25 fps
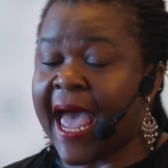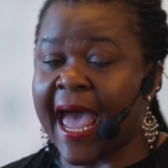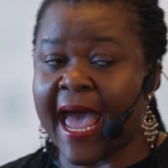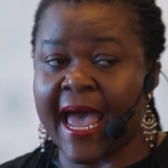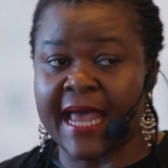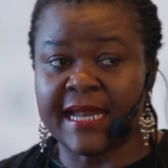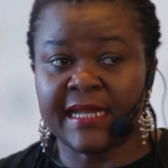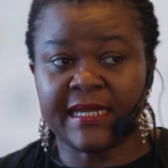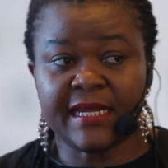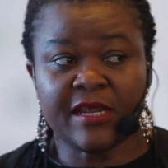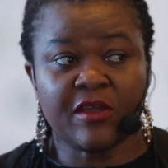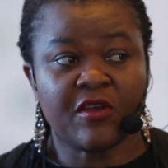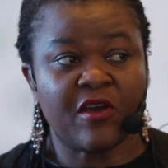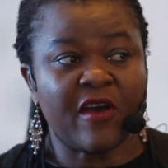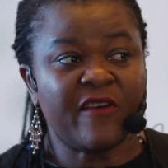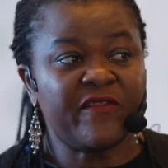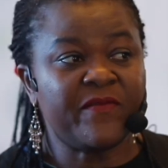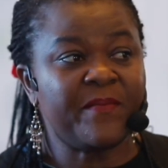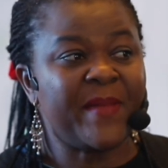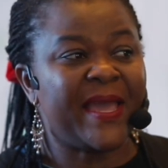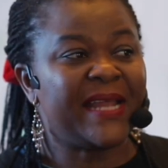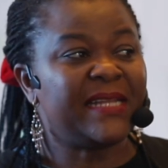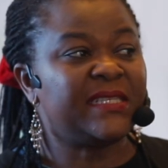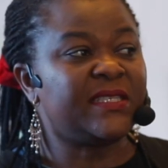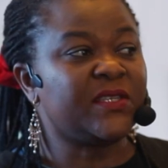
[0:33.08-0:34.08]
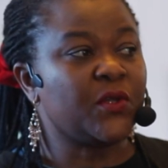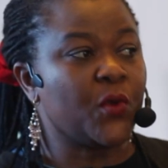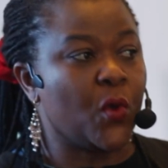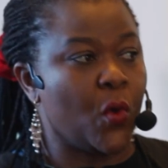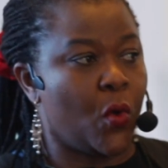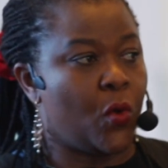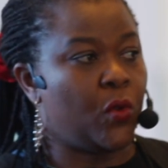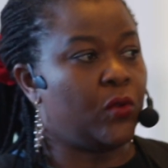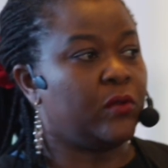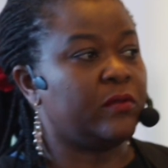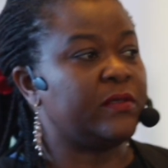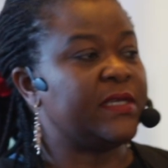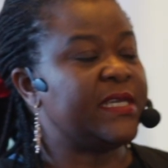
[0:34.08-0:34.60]
And the government's
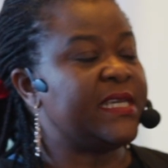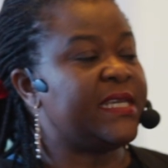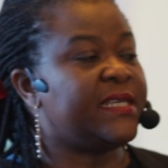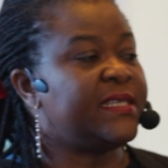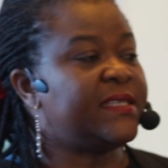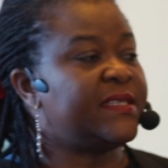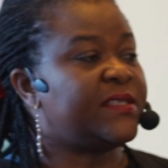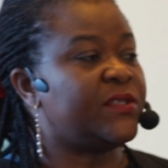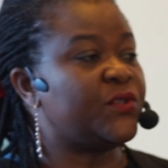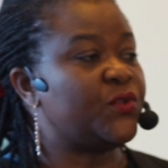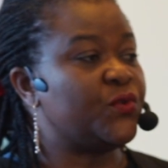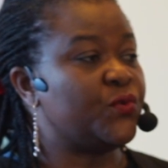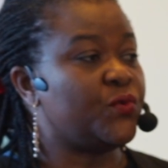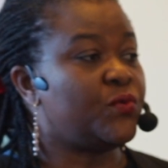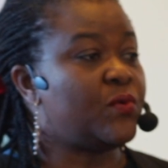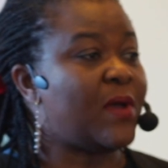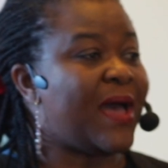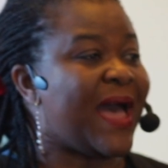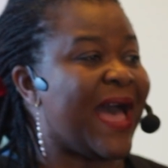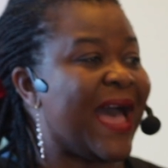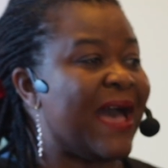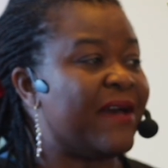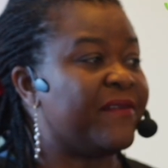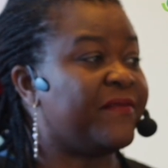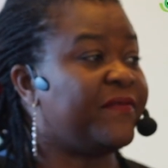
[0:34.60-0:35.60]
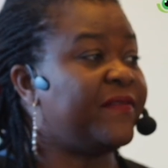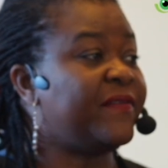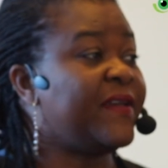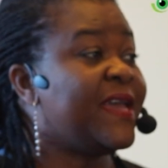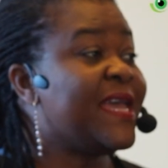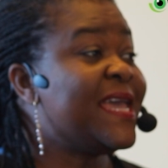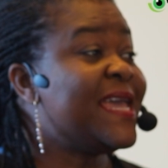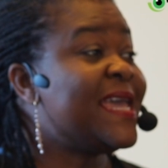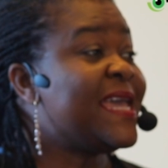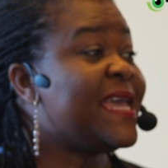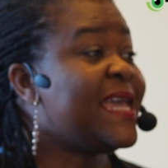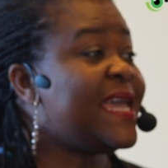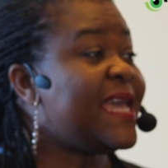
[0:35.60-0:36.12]
goal is to have
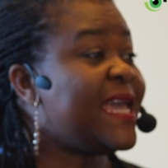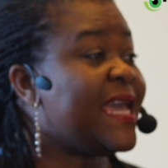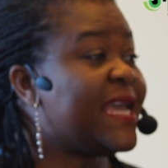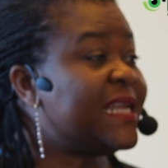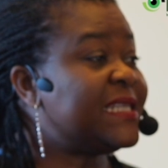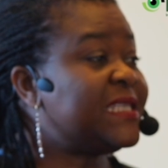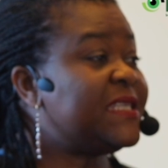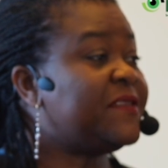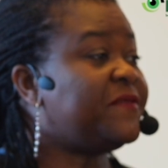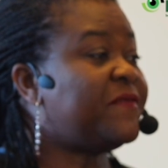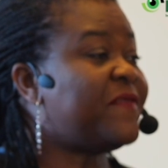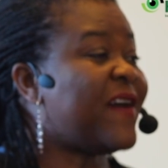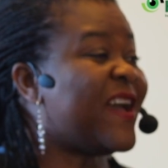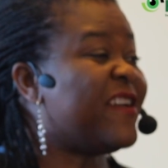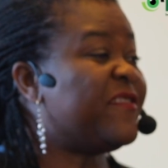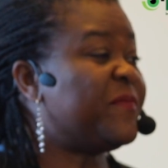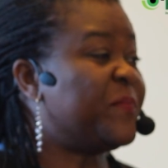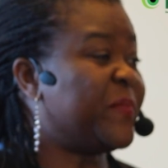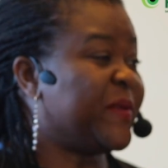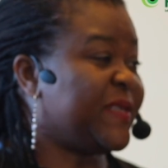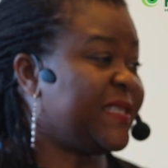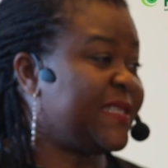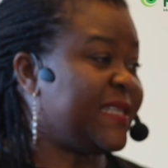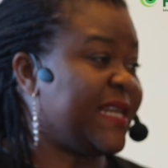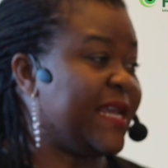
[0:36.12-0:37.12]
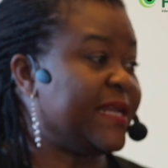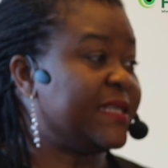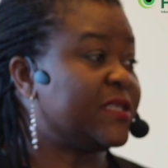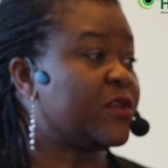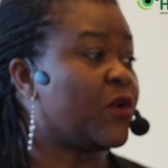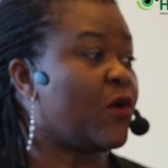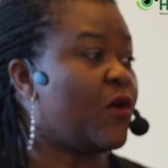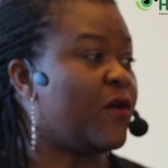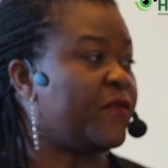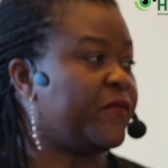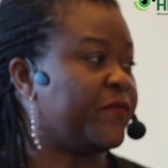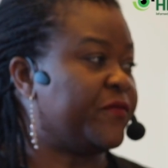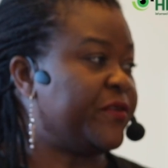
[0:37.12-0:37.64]

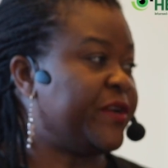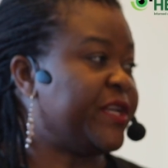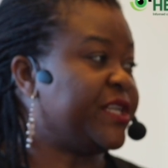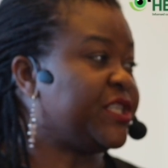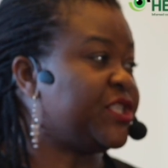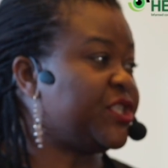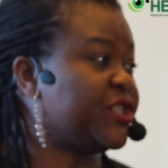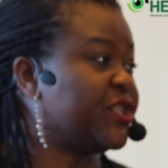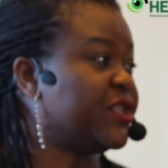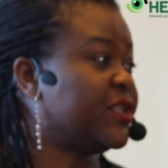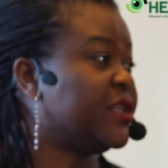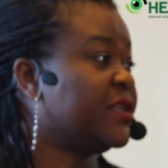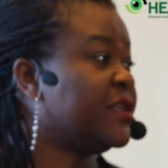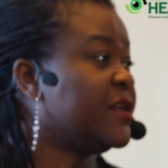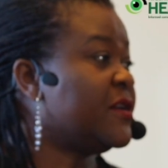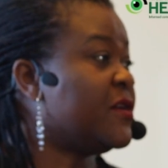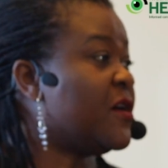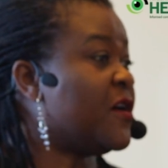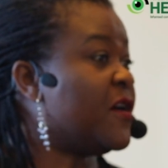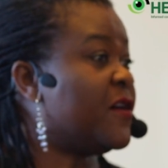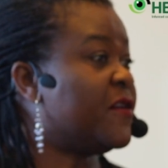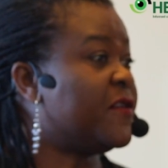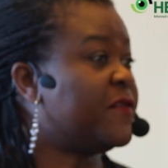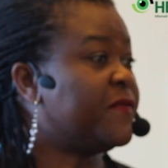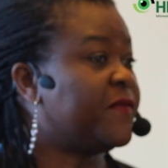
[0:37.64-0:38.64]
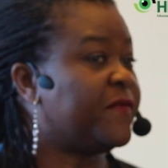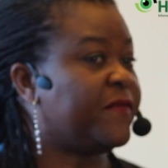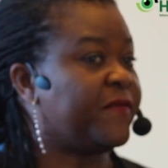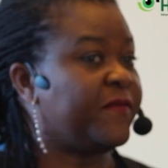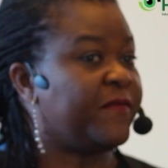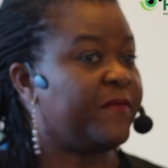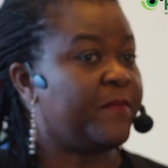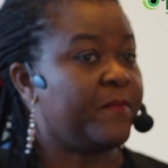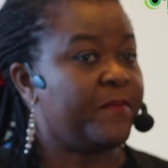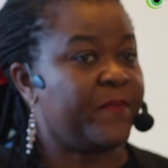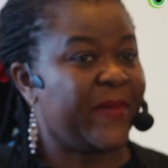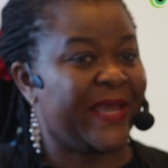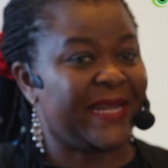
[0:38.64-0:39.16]
85% coverage
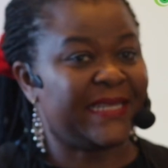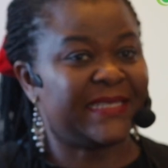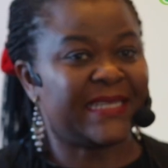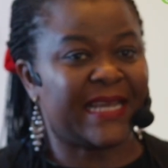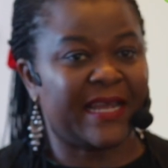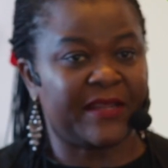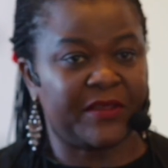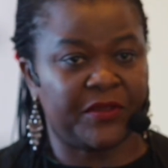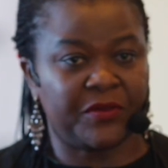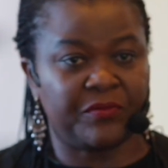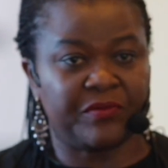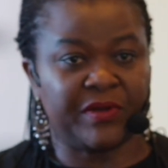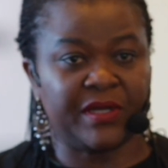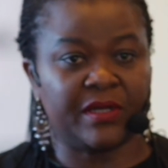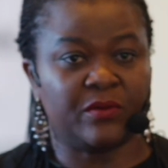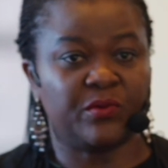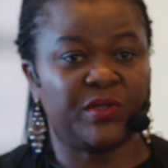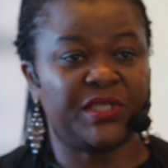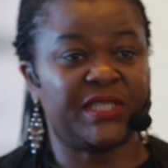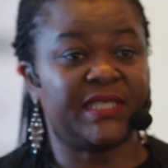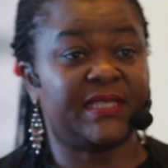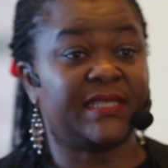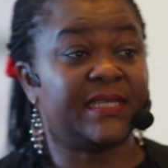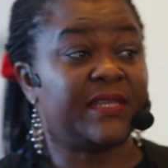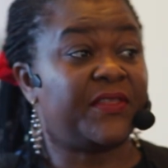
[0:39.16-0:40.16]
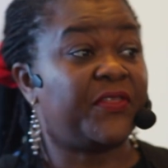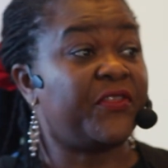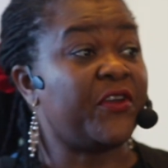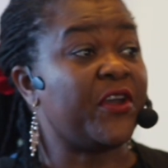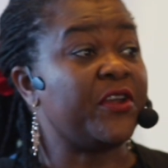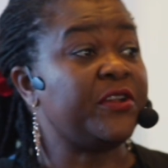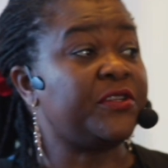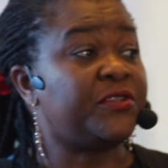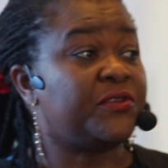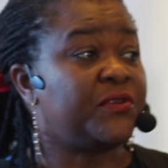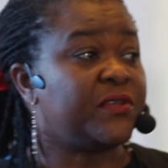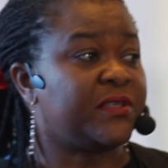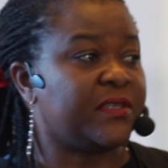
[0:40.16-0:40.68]
of Penta 3, which is the
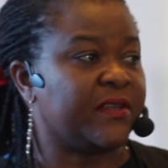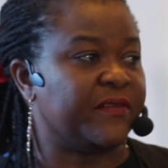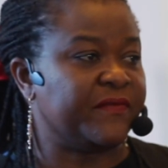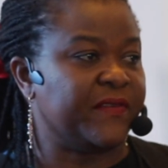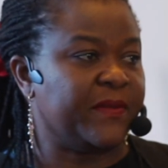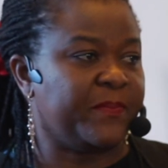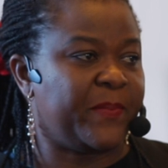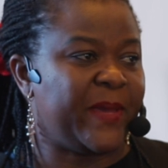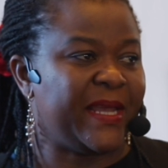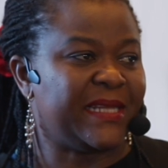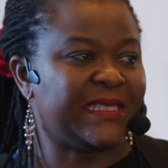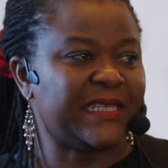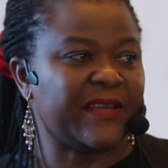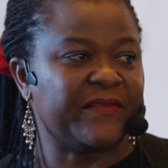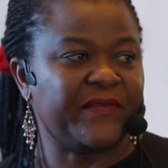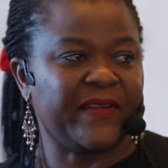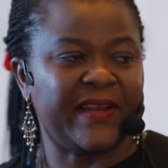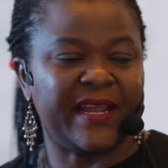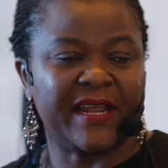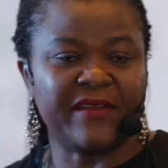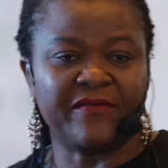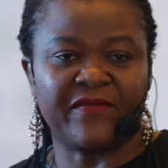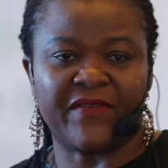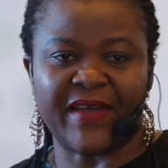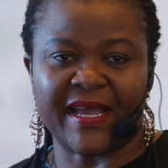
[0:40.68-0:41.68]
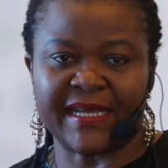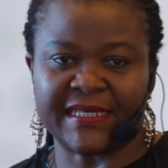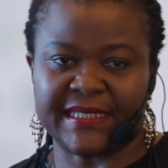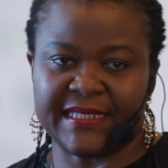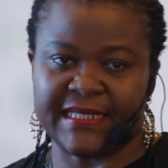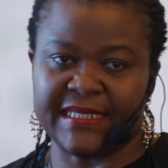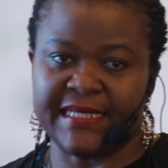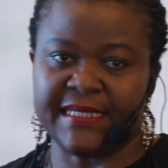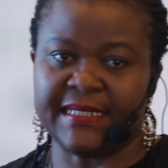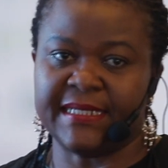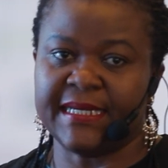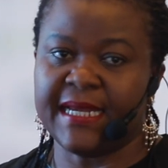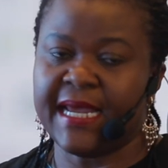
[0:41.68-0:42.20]
third dose of the pentavalent
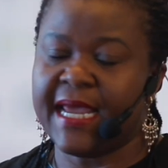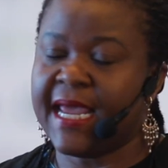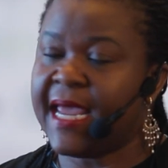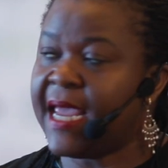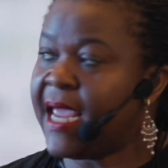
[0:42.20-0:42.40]
vaccine.